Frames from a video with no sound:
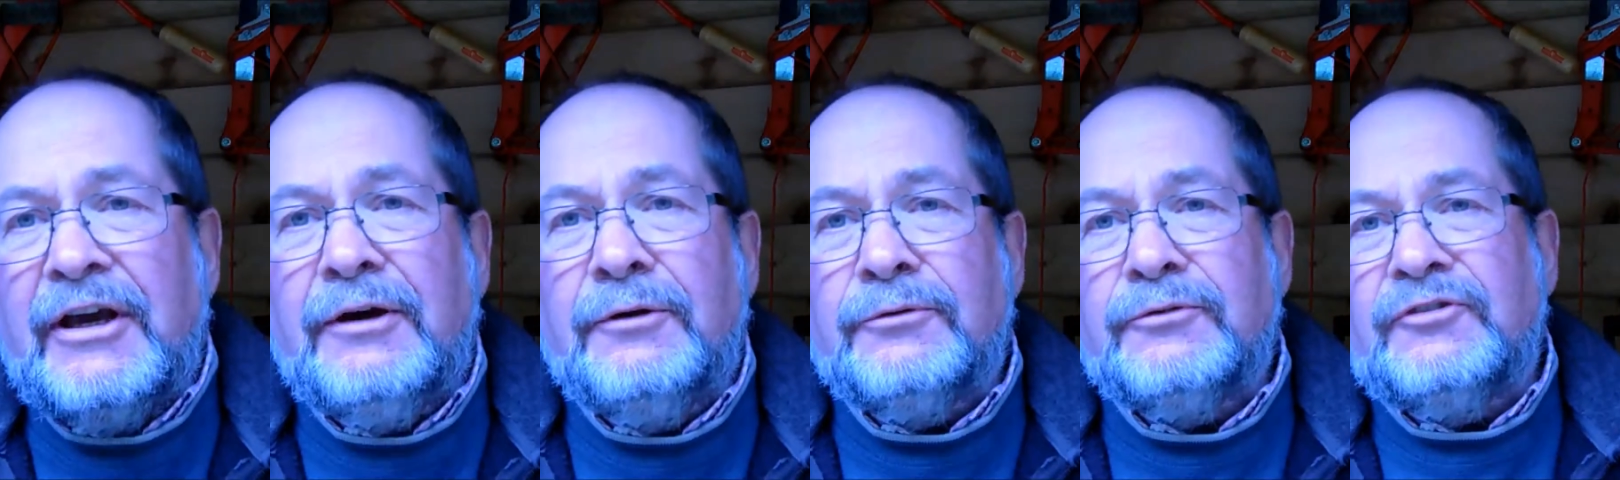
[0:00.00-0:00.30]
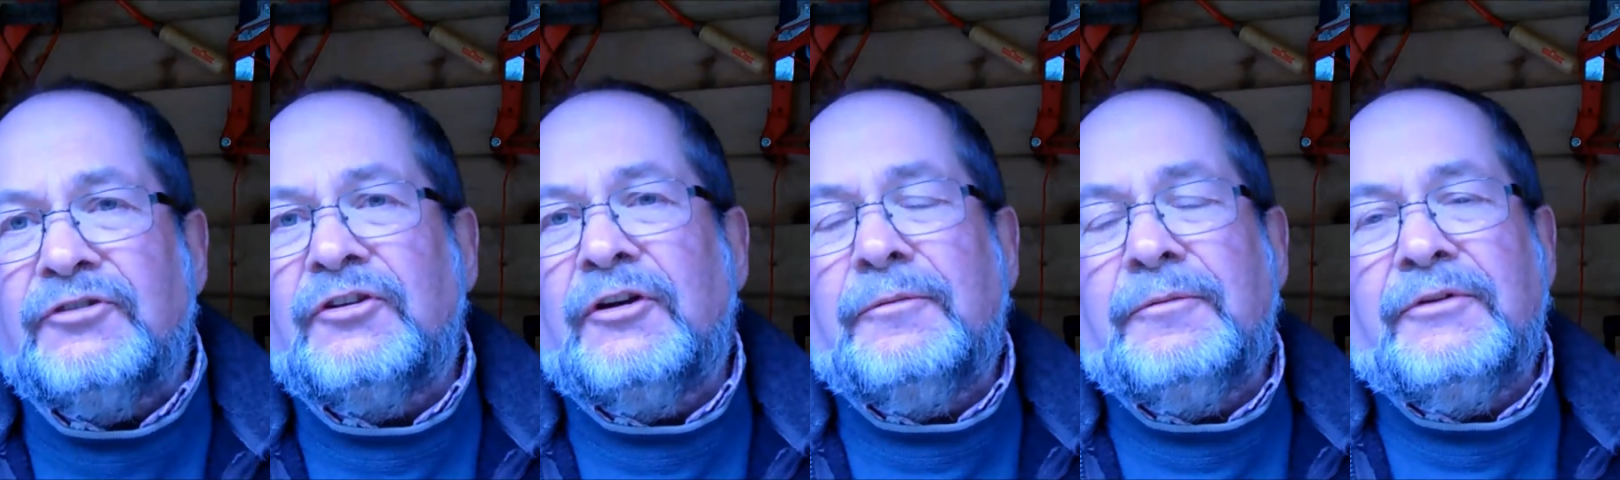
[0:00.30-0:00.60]

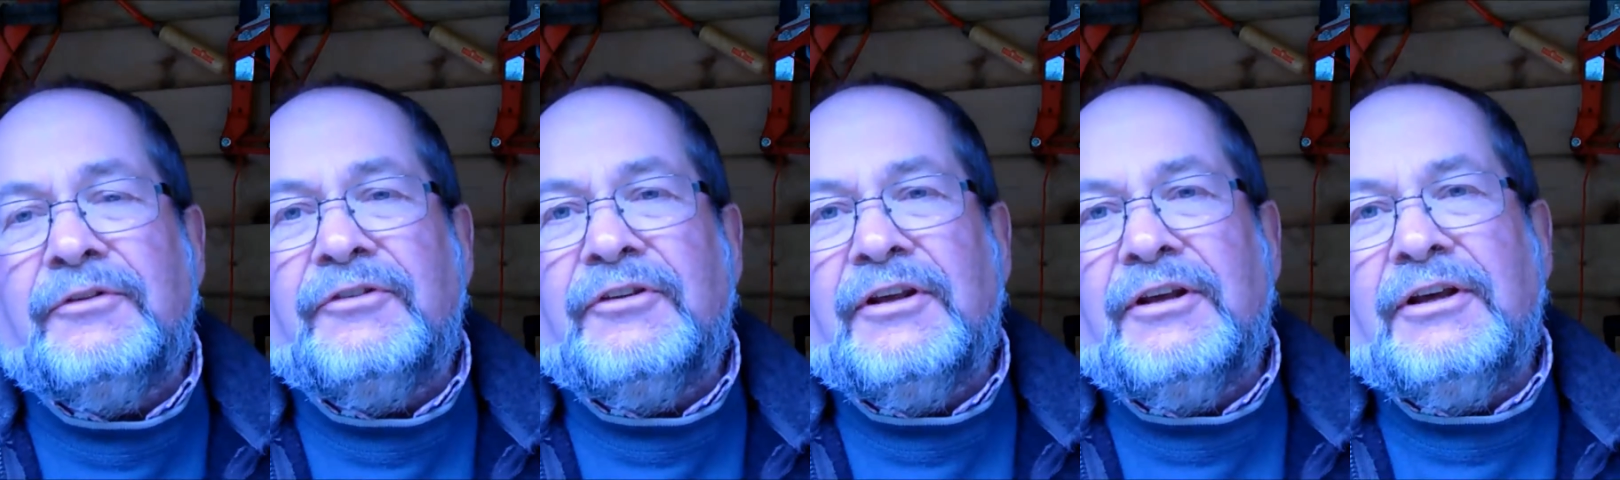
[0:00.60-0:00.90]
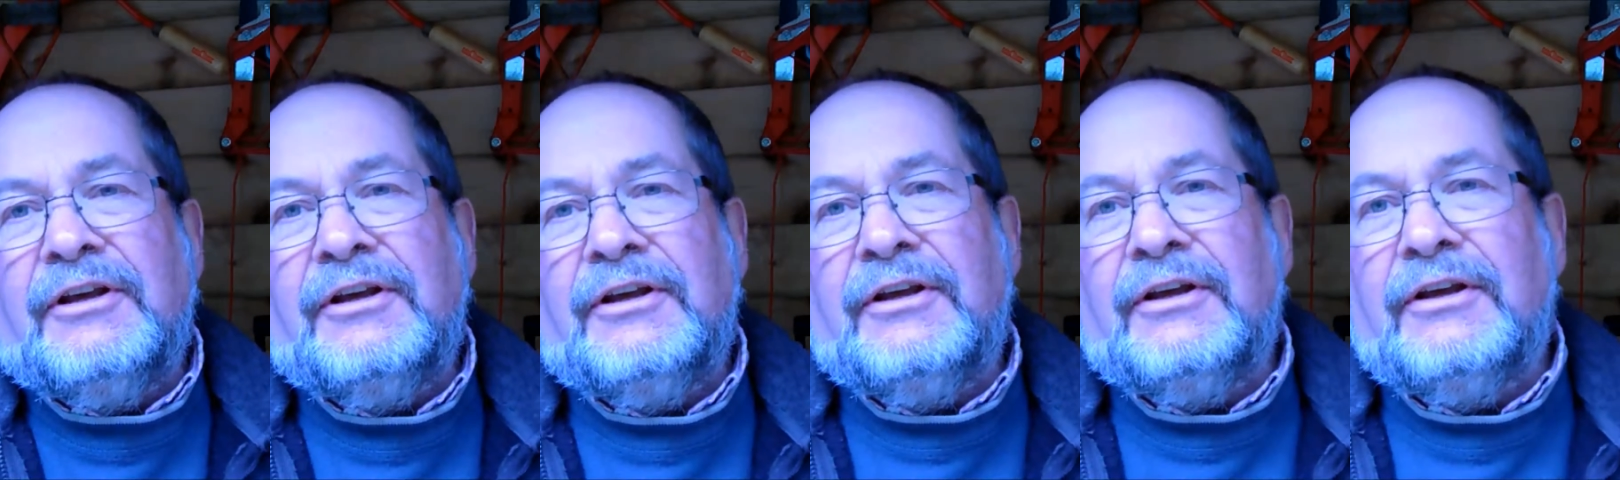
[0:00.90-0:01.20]
out some of
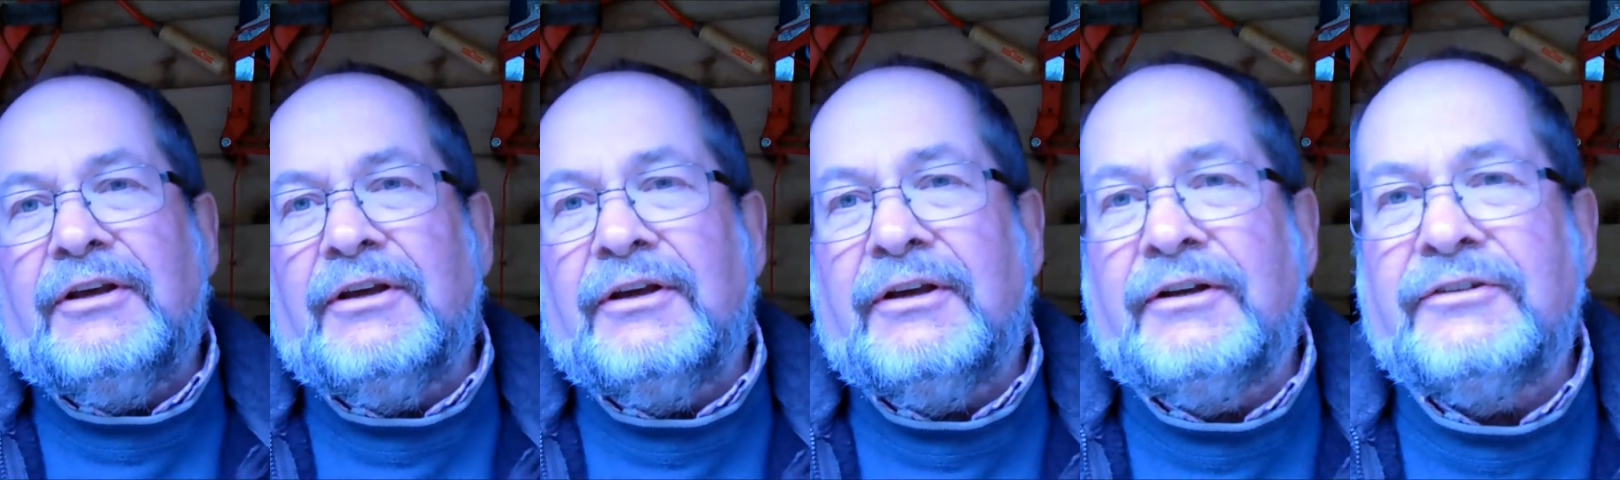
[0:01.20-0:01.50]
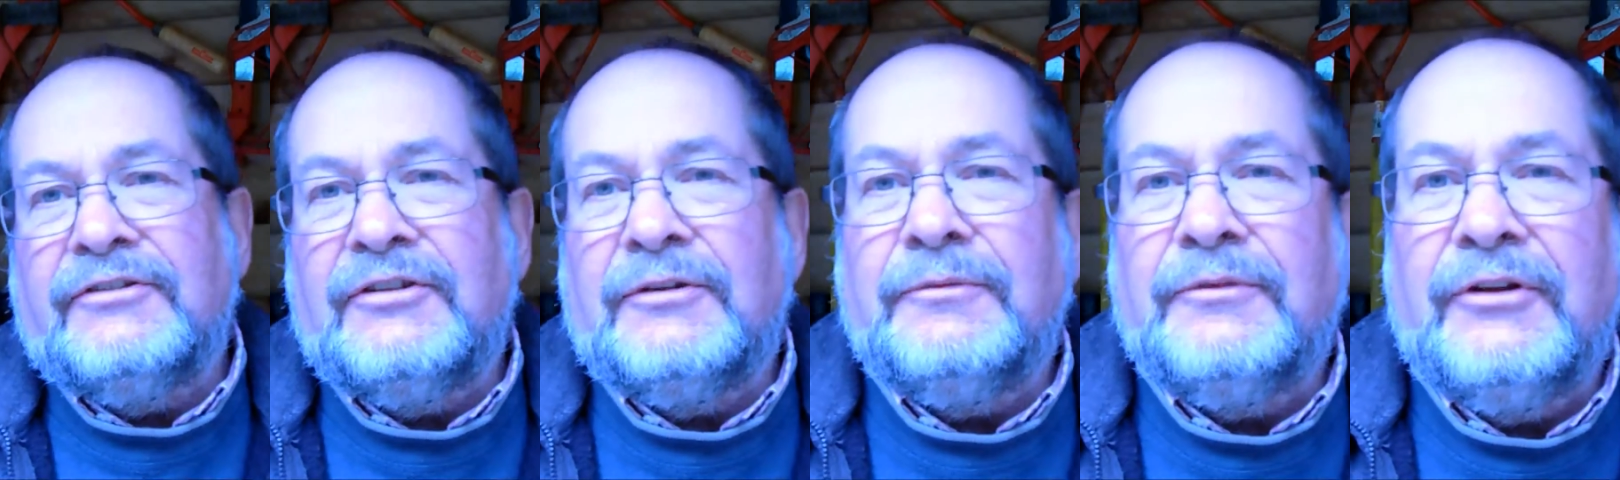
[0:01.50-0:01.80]

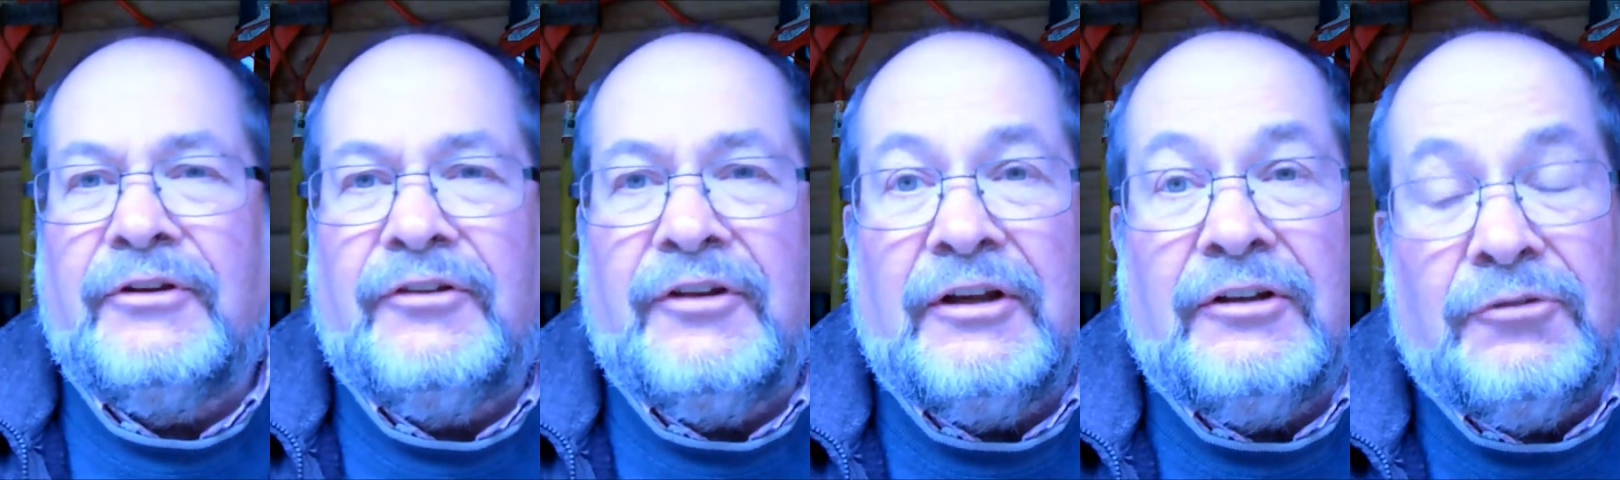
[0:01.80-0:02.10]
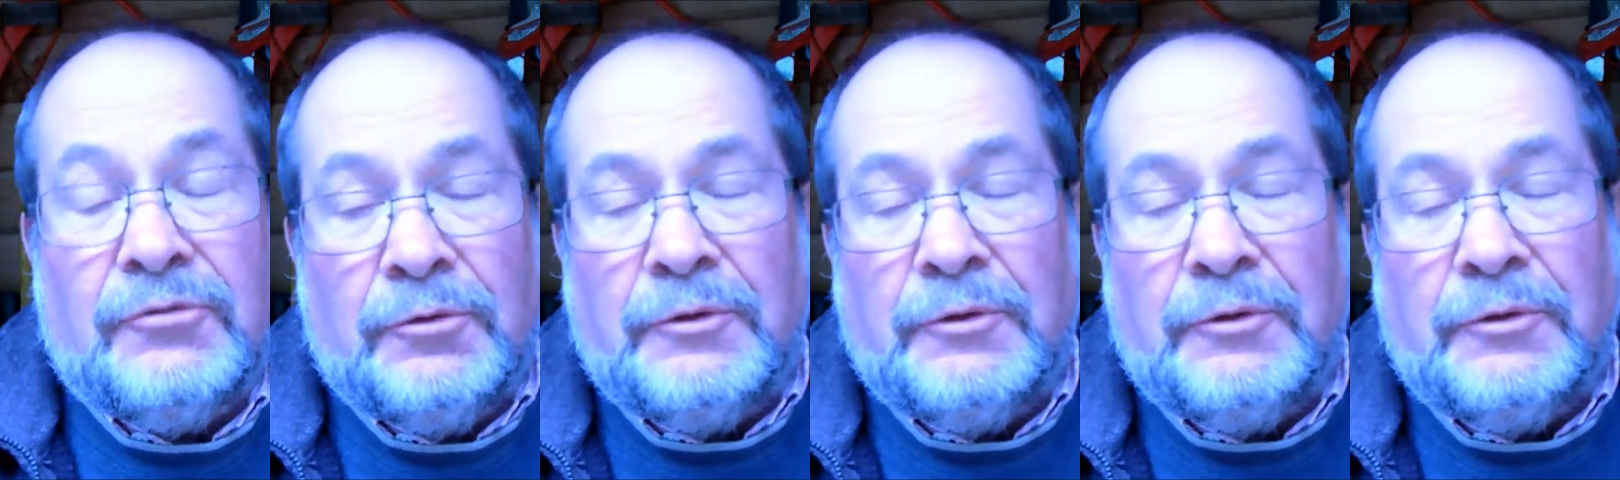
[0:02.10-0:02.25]
the things,